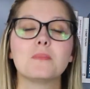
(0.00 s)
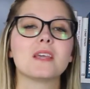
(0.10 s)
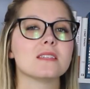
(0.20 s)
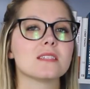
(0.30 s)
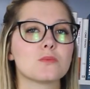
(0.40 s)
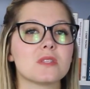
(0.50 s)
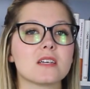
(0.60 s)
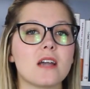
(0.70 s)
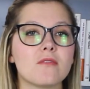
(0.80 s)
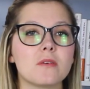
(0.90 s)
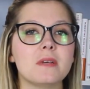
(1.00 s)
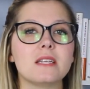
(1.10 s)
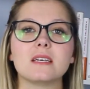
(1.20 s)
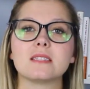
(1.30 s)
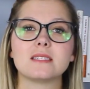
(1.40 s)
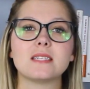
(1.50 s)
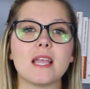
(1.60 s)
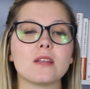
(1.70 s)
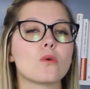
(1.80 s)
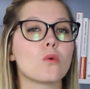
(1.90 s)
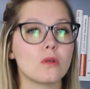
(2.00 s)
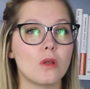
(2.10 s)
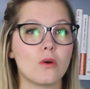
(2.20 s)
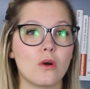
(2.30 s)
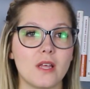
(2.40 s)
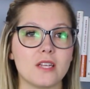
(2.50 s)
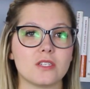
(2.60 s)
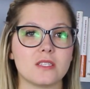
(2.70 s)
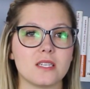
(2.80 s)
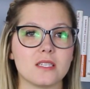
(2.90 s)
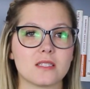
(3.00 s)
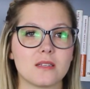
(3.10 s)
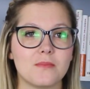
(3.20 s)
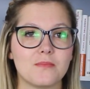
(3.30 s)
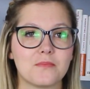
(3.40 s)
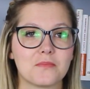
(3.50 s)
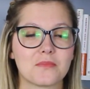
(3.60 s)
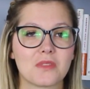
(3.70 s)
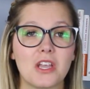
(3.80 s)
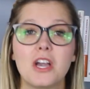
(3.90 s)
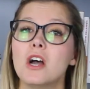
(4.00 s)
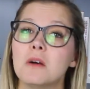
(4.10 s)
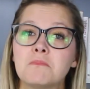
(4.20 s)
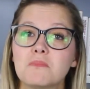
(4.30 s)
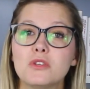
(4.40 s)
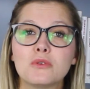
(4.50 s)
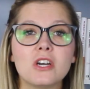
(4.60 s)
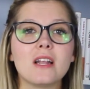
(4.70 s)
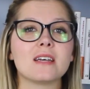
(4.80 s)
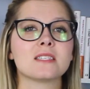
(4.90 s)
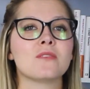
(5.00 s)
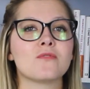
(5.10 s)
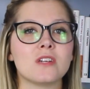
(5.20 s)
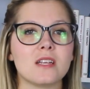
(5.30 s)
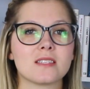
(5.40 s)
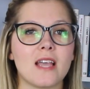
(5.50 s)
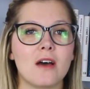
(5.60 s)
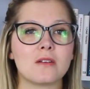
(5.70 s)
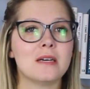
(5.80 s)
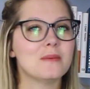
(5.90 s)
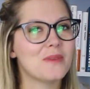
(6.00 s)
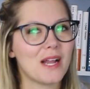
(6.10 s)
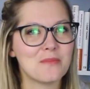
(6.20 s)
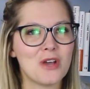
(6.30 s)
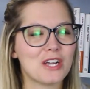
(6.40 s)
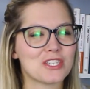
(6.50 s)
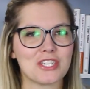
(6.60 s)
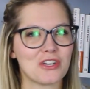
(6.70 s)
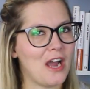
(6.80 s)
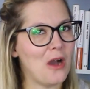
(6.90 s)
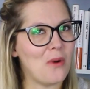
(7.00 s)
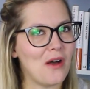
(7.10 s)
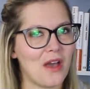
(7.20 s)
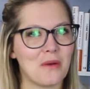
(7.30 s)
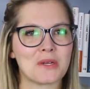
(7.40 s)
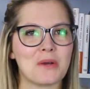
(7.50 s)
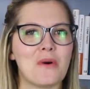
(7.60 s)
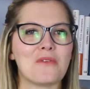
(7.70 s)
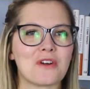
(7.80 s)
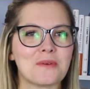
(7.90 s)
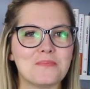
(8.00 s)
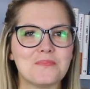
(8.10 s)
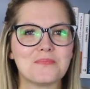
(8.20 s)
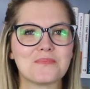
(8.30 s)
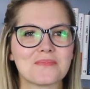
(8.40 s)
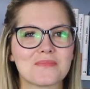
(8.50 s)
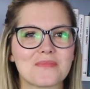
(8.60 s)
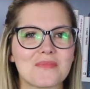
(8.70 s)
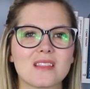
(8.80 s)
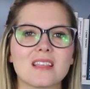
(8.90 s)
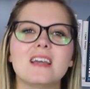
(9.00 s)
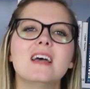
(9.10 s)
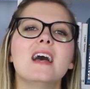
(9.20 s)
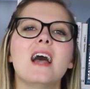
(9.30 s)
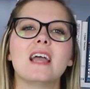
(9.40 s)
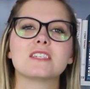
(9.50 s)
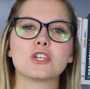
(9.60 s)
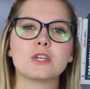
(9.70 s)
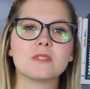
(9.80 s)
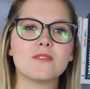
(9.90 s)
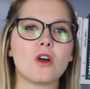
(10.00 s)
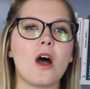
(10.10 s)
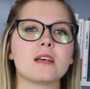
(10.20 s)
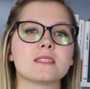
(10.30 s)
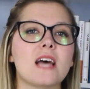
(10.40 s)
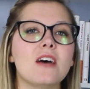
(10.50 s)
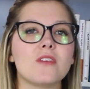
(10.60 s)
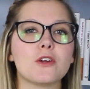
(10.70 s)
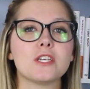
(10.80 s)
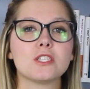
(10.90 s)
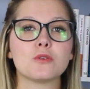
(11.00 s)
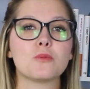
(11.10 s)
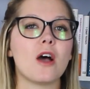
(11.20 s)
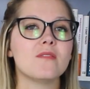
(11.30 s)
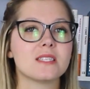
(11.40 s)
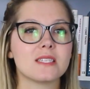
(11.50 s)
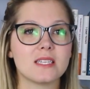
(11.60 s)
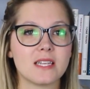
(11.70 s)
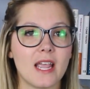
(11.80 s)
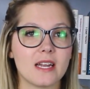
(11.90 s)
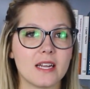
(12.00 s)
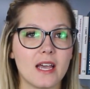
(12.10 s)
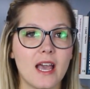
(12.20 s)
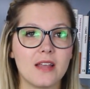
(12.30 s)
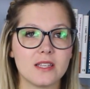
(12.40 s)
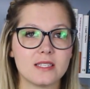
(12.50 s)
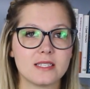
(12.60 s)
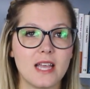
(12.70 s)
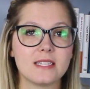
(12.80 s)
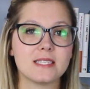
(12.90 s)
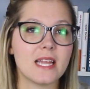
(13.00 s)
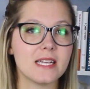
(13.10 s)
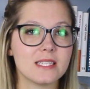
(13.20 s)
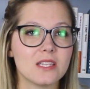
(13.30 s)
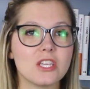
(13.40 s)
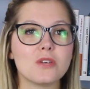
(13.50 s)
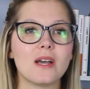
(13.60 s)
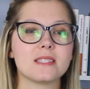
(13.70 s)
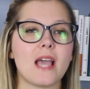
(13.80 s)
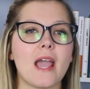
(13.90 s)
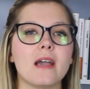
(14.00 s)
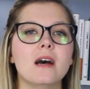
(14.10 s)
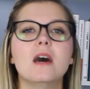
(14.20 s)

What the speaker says: because it's with the government, state, or local agencies. You could ask them for a discount, but I'm not sure how well that would go over. In terms of cost, that varies through provinces in Canada and states in the USA,